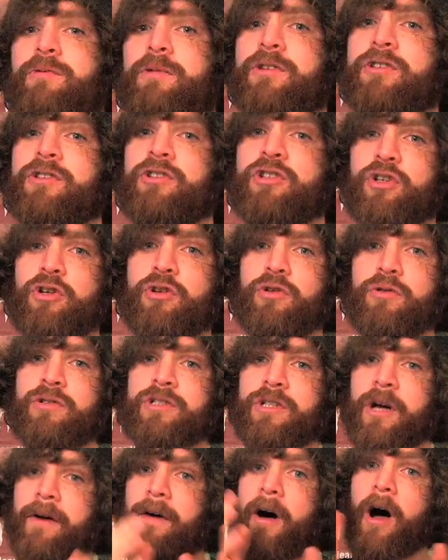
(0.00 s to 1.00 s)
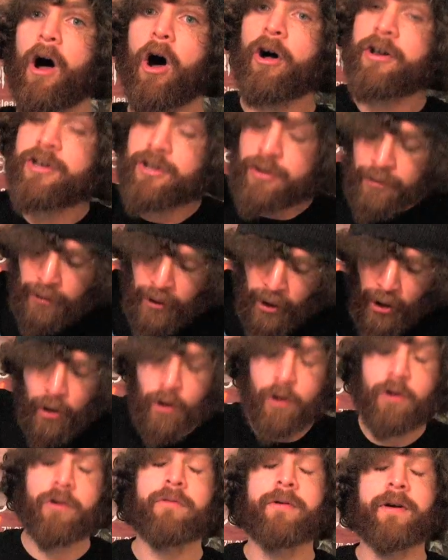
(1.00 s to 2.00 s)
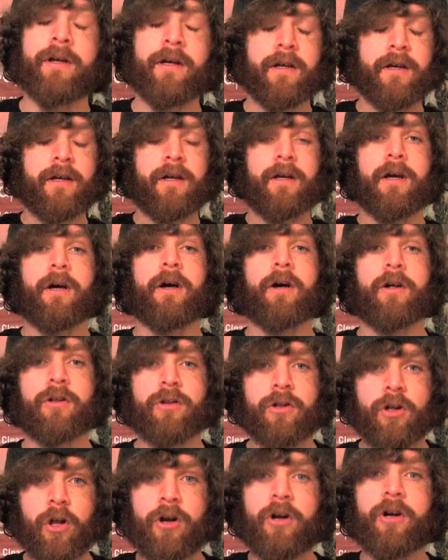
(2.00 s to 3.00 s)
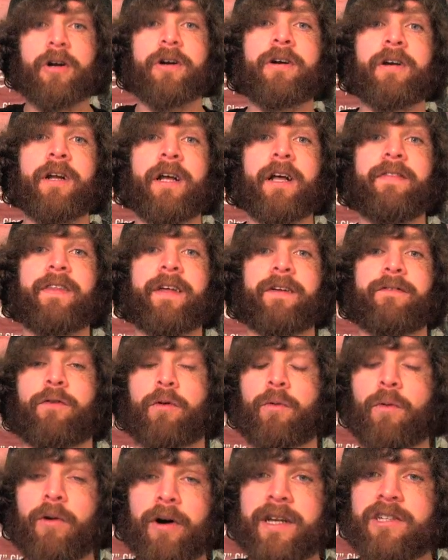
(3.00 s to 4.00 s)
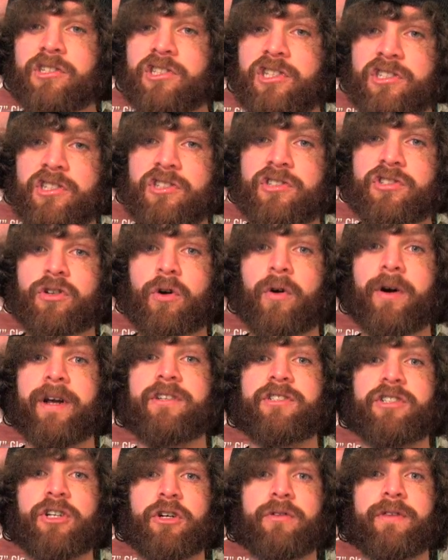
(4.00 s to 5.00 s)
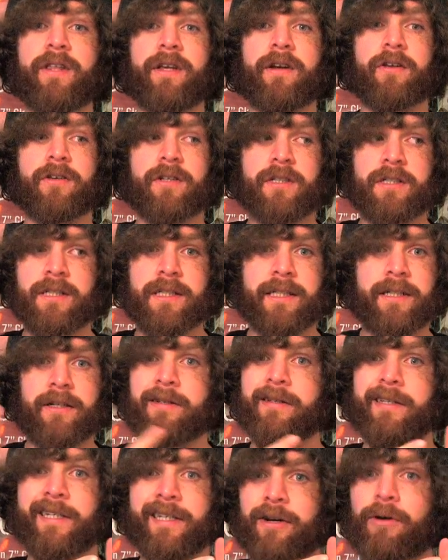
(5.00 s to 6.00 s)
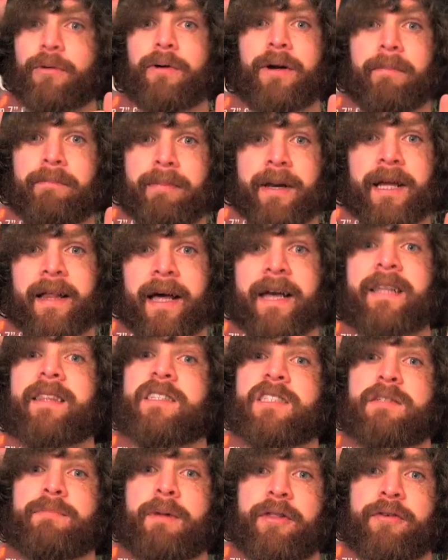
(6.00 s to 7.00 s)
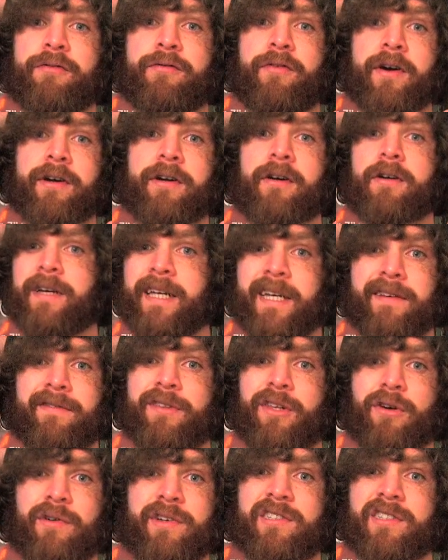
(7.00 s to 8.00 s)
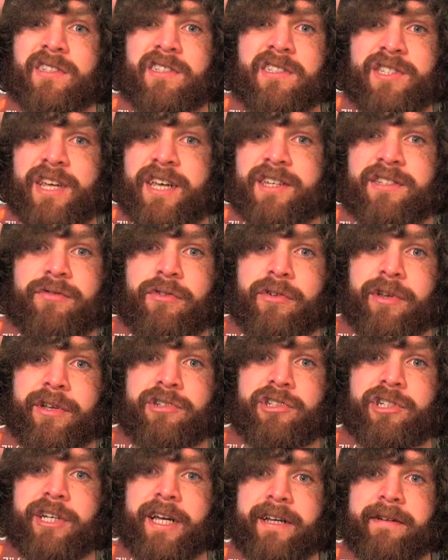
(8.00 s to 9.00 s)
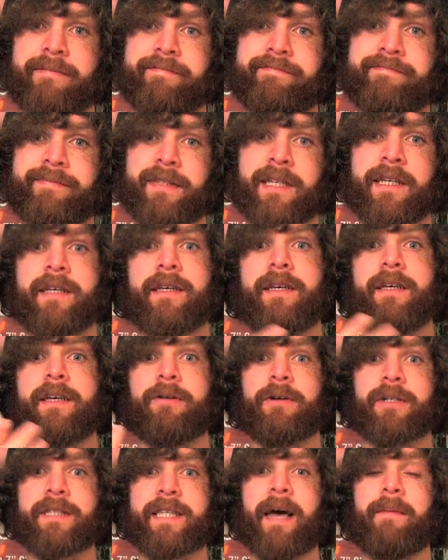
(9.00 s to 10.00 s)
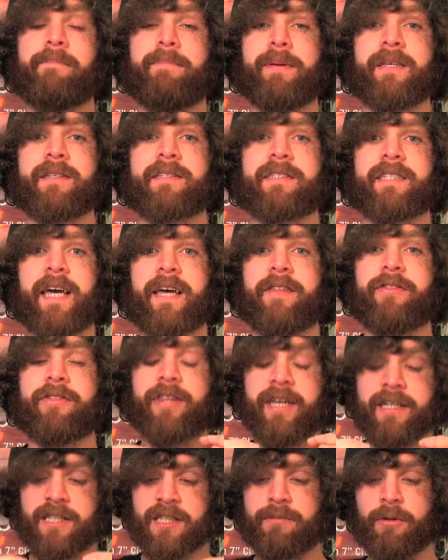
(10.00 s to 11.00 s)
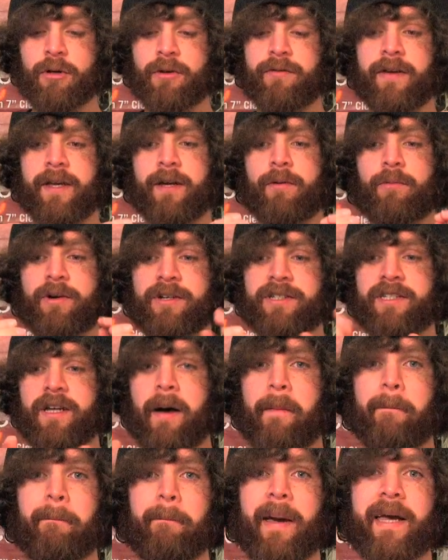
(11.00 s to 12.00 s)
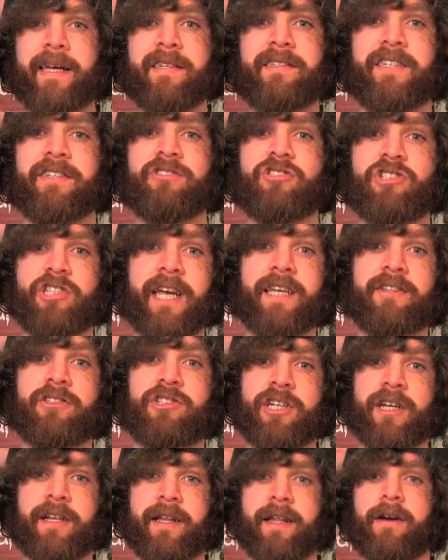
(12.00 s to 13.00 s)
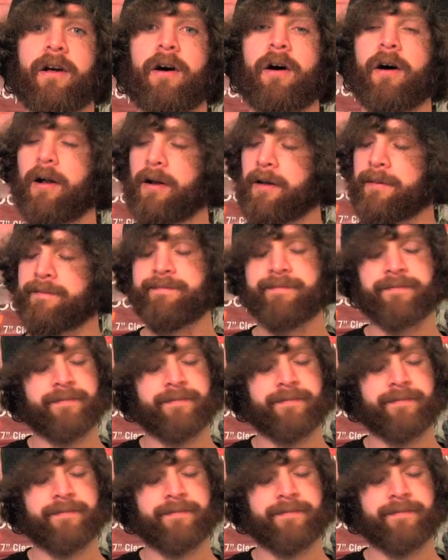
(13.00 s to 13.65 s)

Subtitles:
wanting you to, on your own, learn that for one, it's just a story, and two, that clearly you don't want to be like this motherfucker, even though he's successful and shit. With that being said, this movie was amazing. Jake Gyllenhaal,